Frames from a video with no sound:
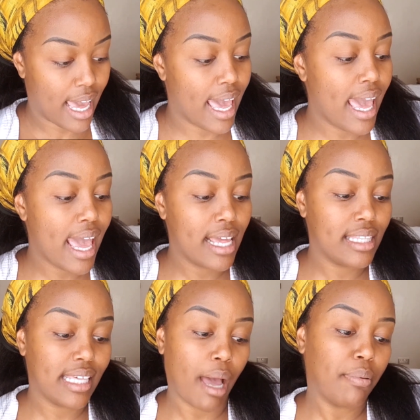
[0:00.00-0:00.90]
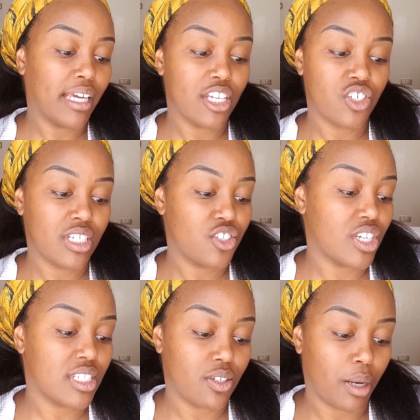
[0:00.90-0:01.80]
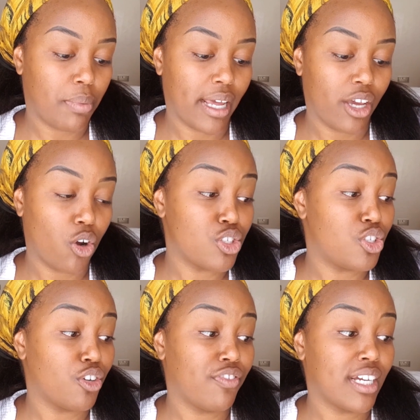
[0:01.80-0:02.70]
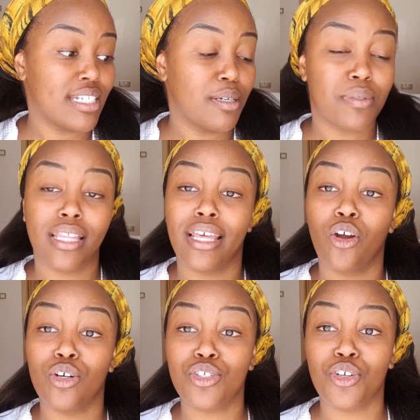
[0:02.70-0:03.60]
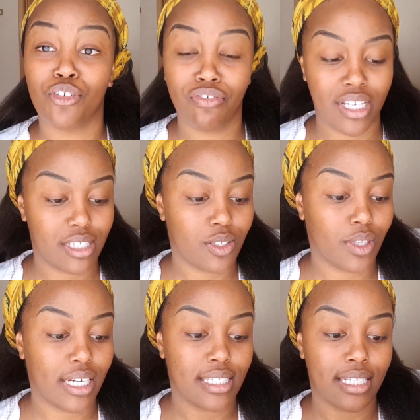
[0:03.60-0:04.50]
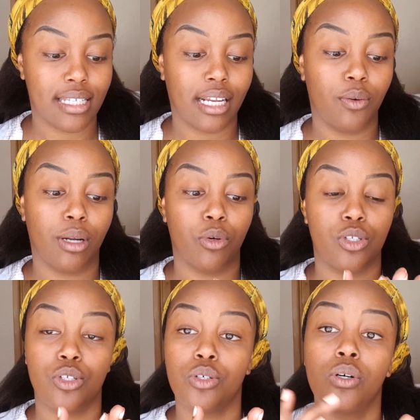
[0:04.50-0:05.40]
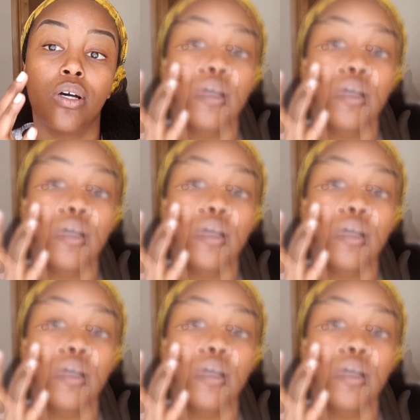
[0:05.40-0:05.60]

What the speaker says: And the application is just to apply onto your fingertips and then onto your face. So that is exactly what I'm going to do.